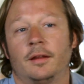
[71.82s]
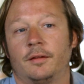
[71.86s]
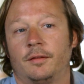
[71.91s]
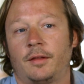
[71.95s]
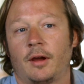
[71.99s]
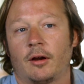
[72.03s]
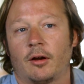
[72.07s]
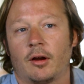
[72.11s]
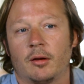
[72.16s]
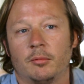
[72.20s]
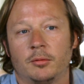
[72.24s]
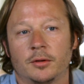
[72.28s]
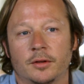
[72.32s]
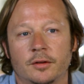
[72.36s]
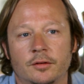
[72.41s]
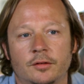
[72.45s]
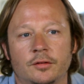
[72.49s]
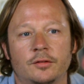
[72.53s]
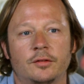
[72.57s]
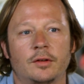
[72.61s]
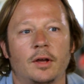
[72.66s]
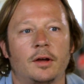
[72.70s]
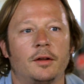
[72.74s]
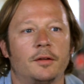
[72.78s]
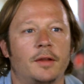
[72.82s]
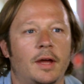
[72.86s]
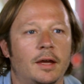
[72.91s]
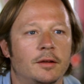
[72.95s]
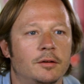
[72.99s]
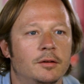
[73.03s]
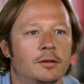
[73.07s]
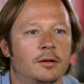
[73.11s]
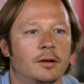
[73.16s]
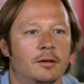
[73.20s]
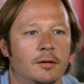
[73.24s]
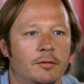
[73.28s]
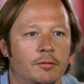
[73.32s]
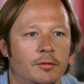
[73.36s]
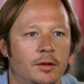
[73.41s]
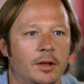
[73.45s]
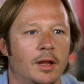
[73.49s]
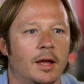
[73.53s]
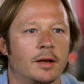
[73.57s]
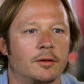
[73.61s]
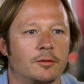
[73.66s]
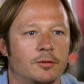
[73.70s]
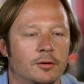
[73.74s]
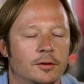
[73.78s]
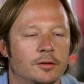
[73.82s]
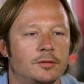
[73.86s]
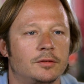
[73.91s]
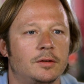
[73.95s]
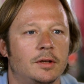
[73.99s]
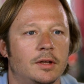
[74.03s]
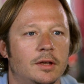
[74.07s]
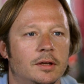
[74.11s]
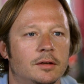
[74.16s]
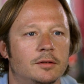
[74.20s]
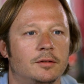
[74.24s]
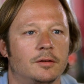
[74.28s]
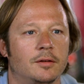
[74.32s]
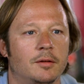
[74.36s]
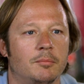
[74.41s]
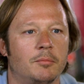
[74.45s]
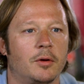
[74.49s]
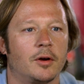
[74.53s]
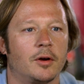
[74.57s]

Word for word: They're able to sell that unit of electricity into the